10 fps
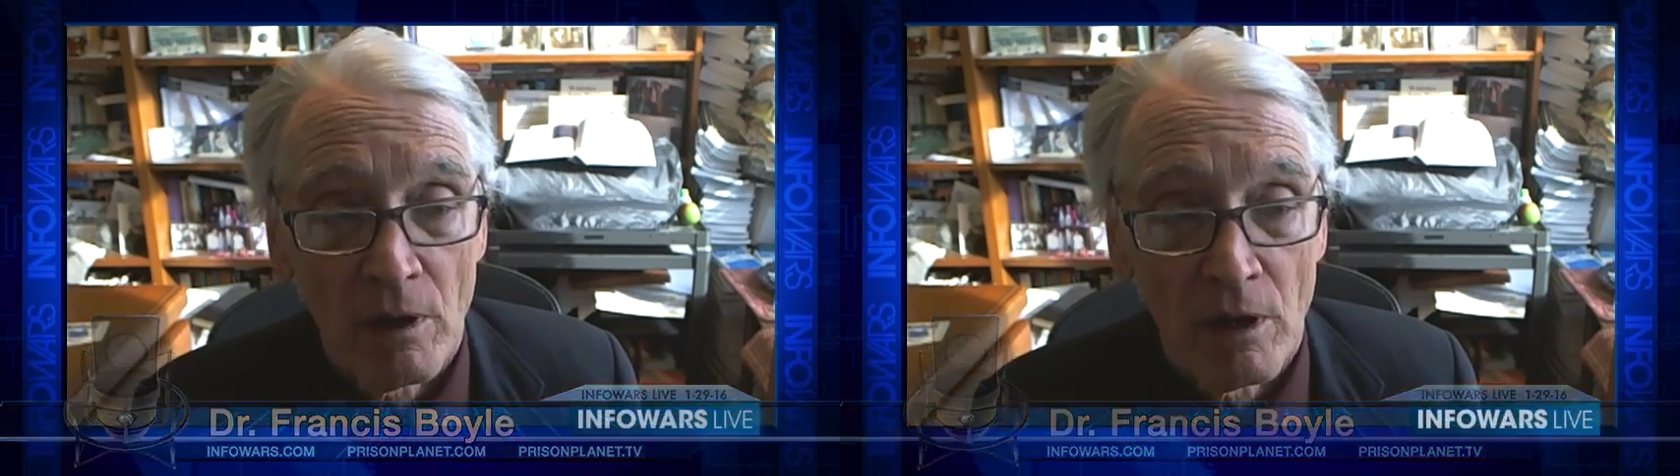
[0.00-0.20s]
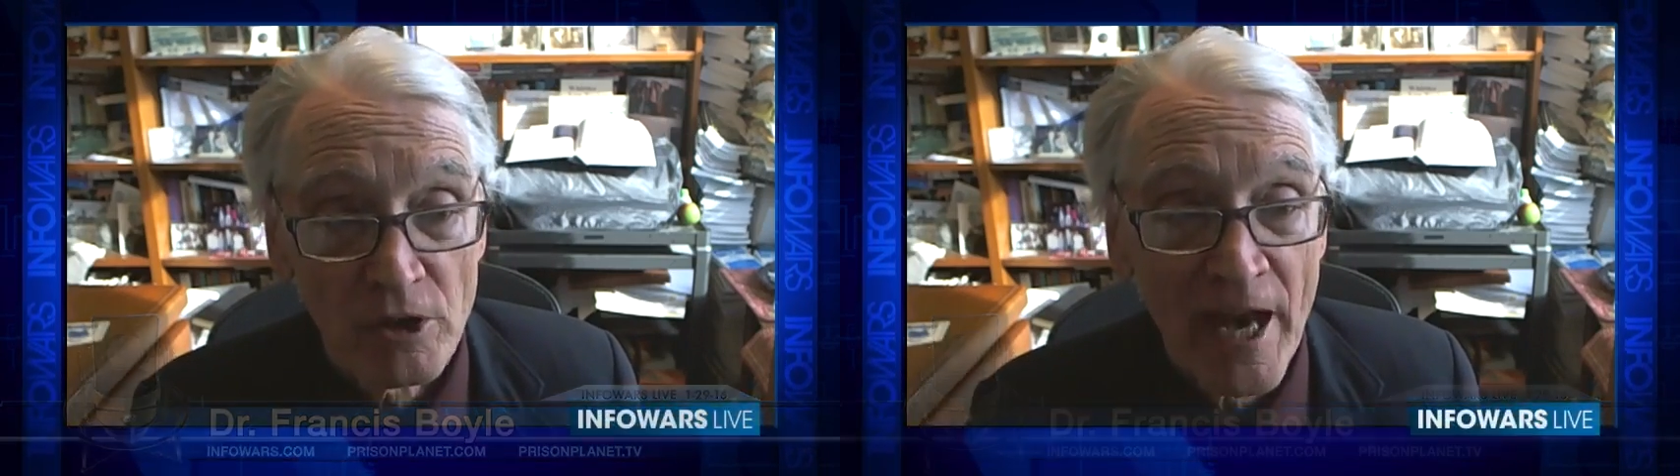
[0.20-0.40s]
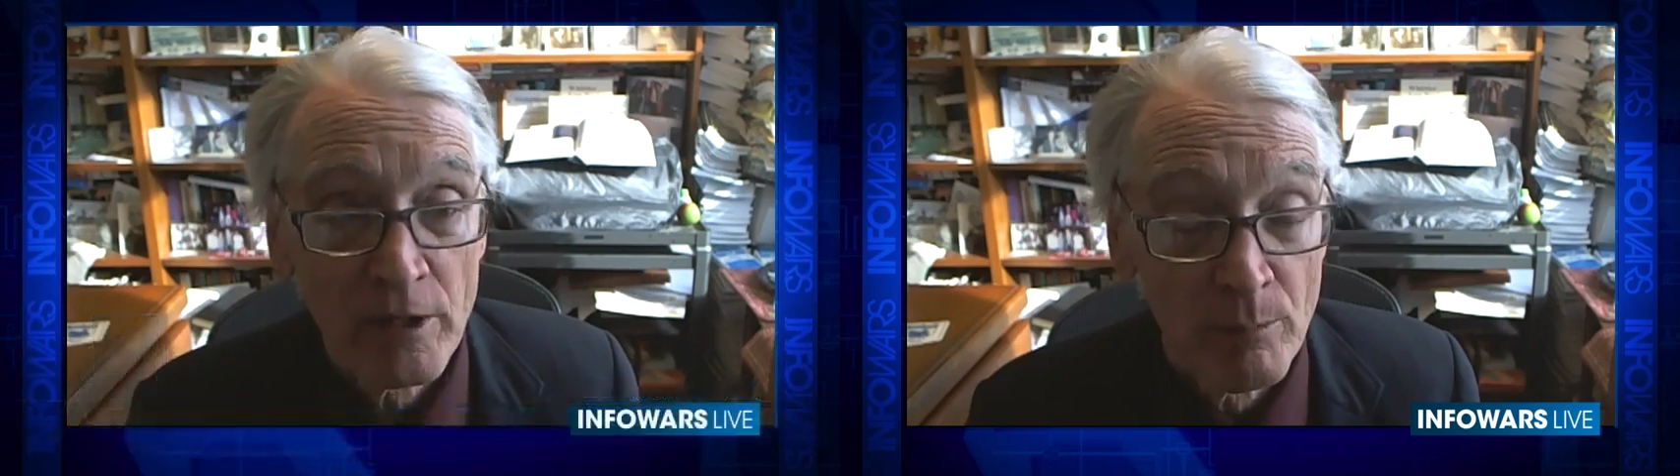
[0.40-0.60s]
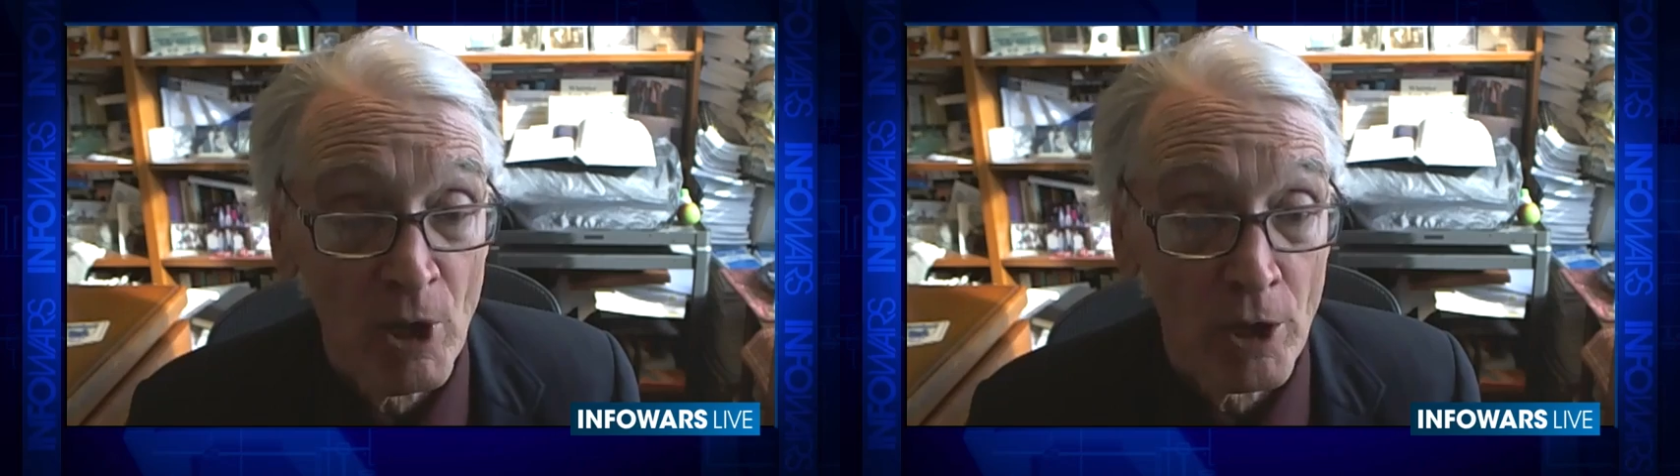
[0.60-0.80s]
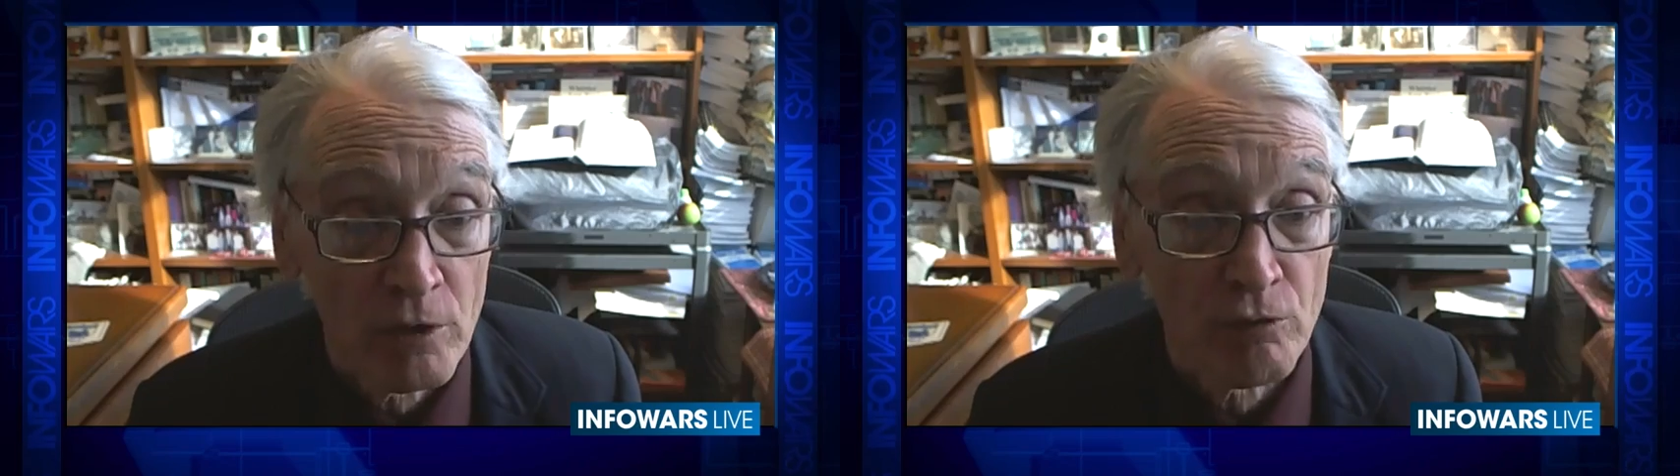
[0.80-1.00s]
Latin
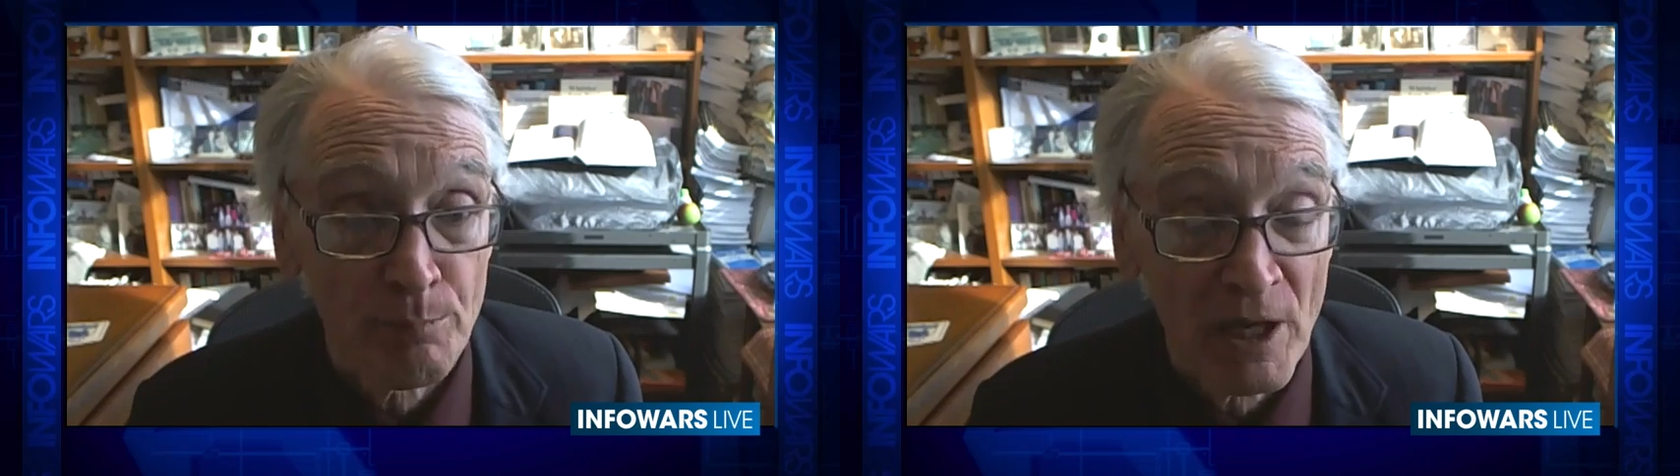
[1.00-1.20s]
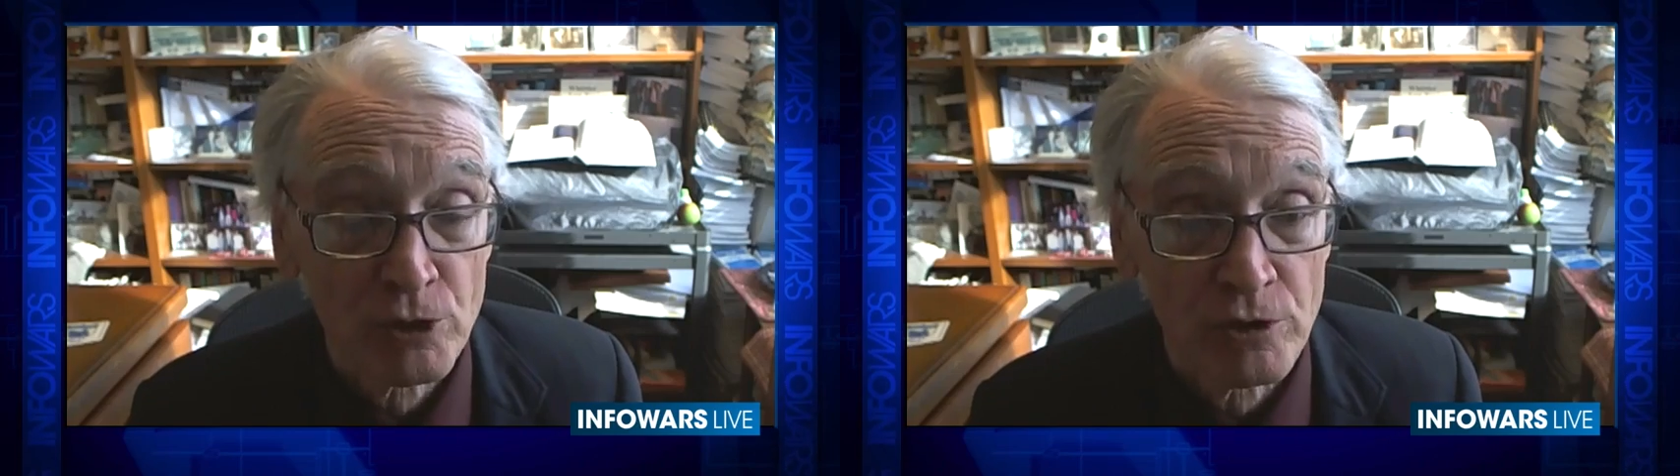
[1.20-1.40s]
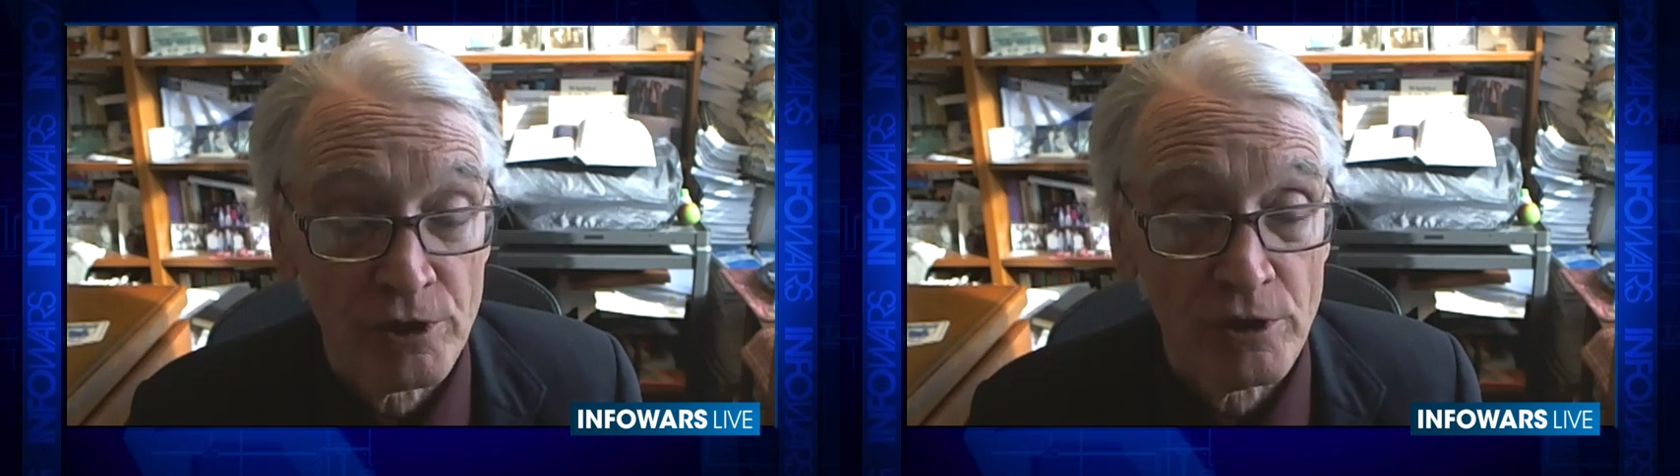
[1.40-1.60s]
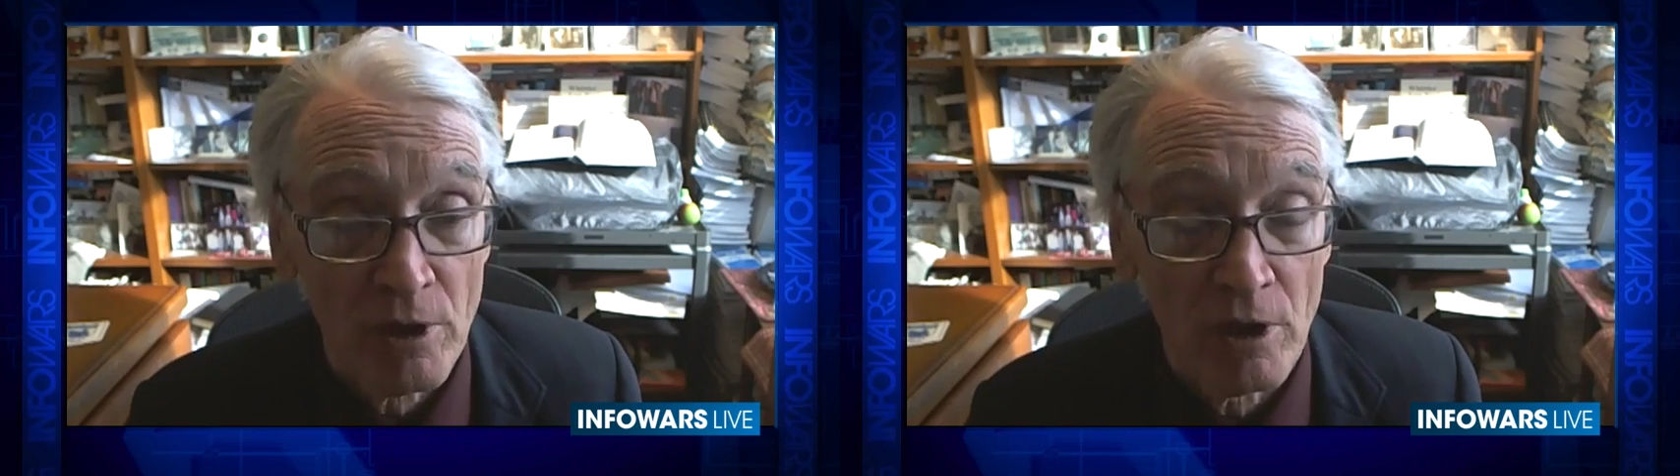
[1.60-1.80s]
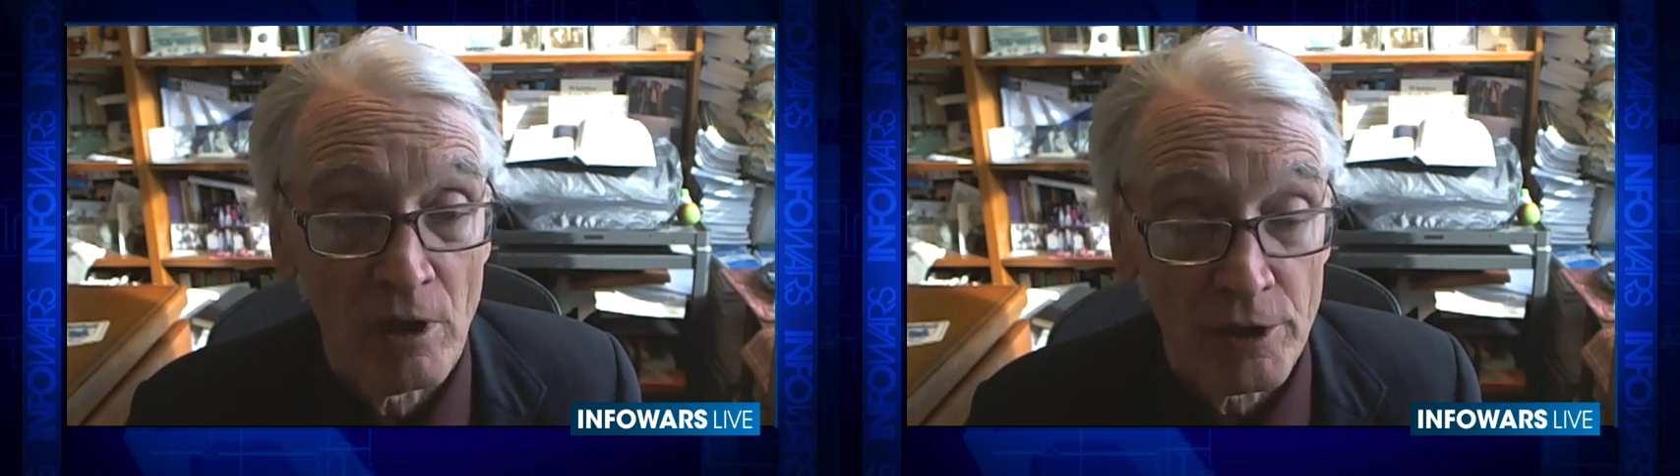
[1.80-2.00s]
America, especially